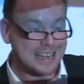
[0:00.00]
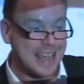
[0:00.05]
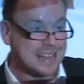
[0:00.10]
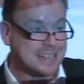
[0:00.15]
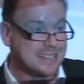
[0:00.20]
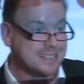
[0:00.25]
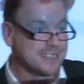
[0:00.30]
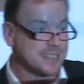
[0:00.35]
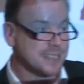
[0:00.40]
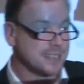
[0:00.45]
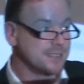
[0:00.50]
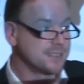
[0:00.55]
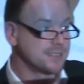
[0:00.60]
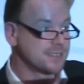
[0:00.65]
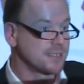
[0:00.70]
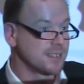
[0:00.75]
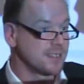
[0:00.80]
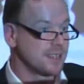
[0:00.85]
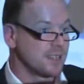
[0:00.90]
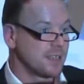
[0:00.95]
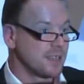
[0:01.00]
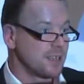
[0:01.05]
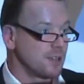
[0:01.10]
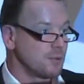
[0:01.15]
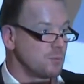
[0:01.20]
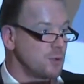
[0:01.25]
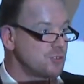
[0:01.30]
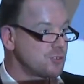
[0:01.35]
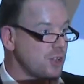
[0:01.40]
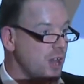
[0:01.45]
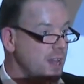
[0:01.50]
lenses which